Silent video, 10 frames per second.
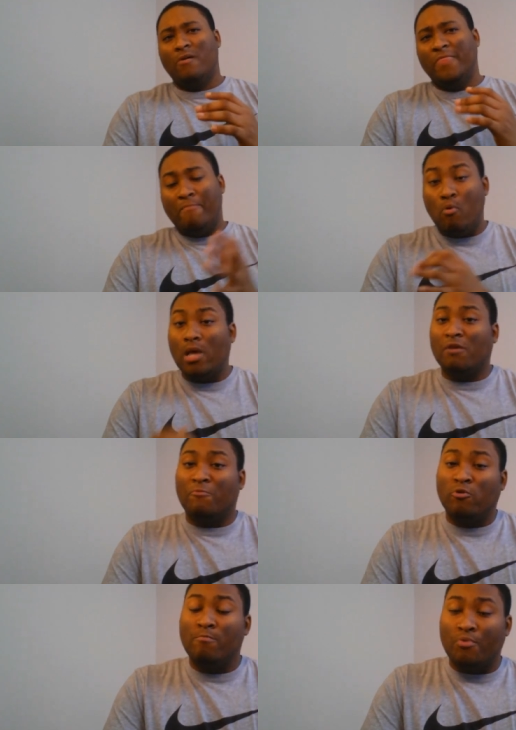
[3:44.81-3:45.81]
the Boiler
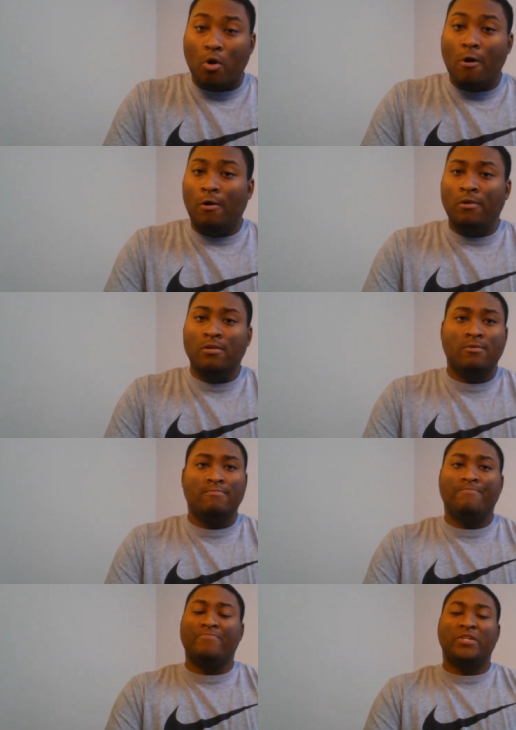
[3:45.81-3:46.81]
Room Brawl,
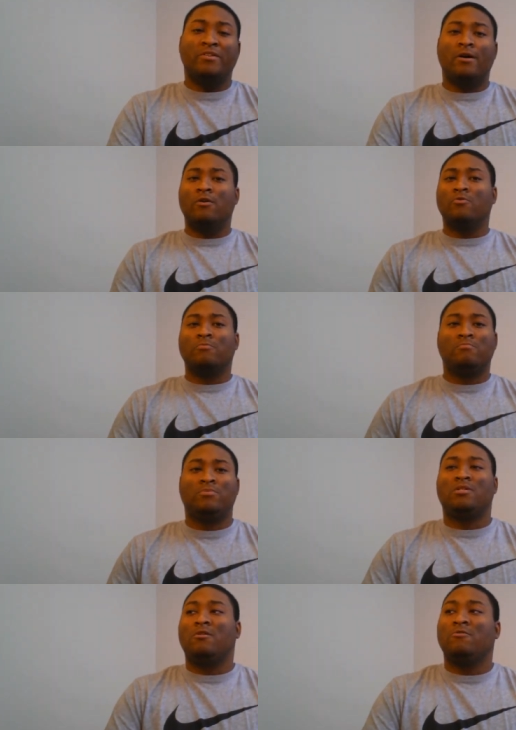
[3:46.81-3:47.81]
you know,
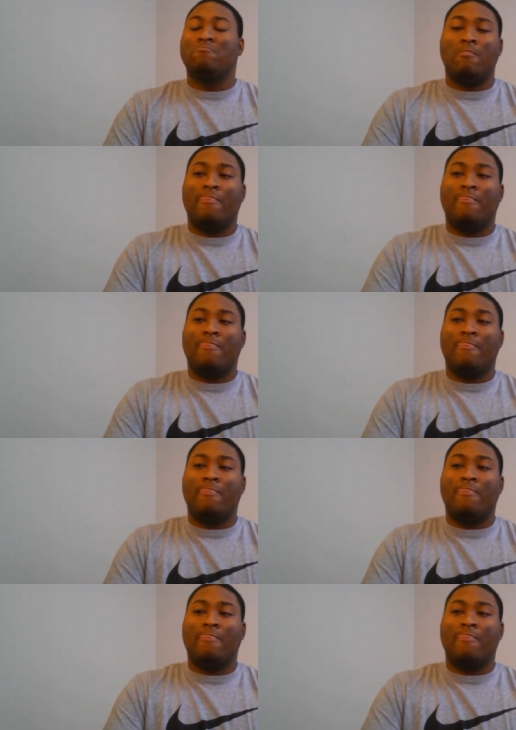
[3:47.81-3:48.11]
so,